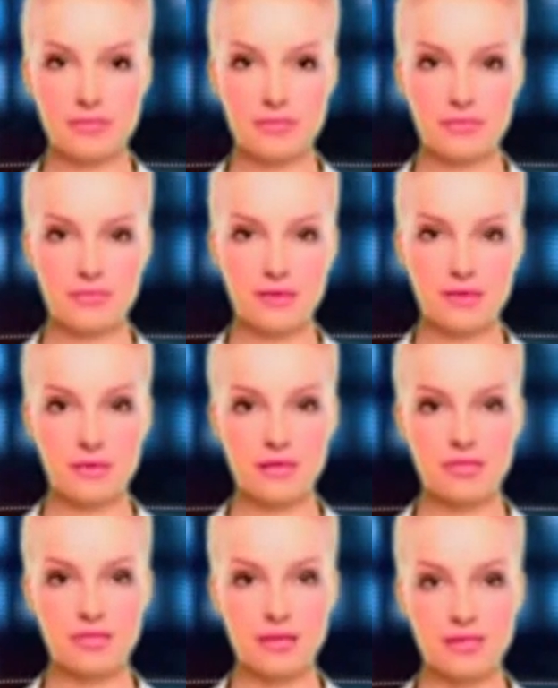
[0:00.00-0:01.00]
In the
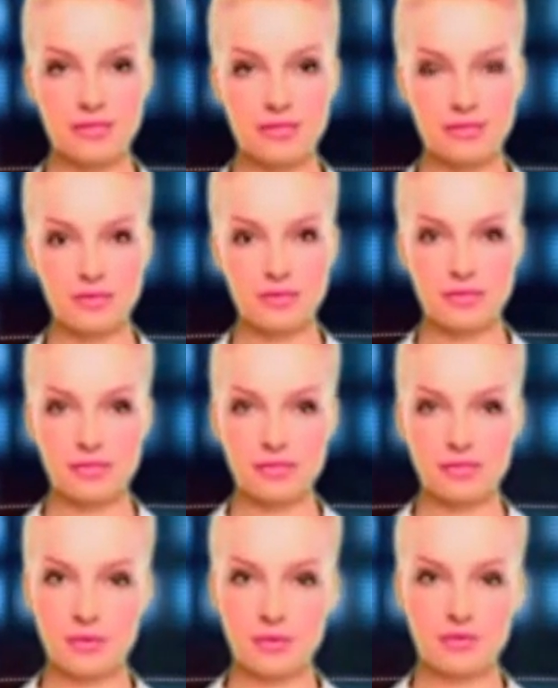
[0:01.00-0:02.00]
Employment Act, there
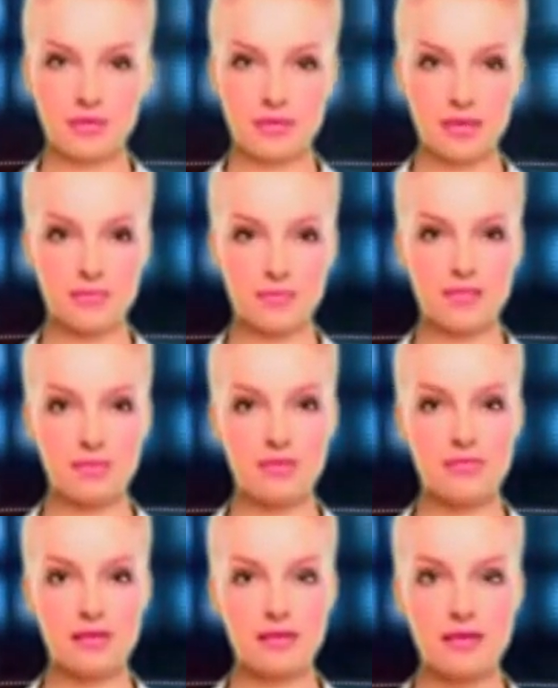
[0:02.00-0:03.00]
is no overtime
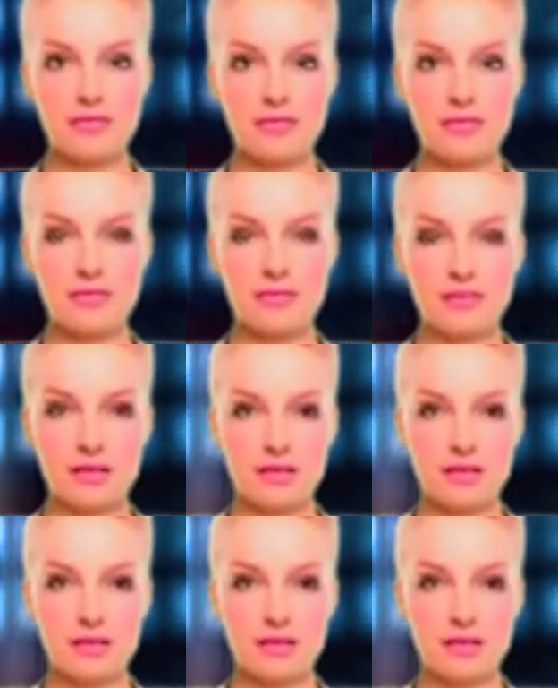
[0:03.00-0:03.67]
need to be paid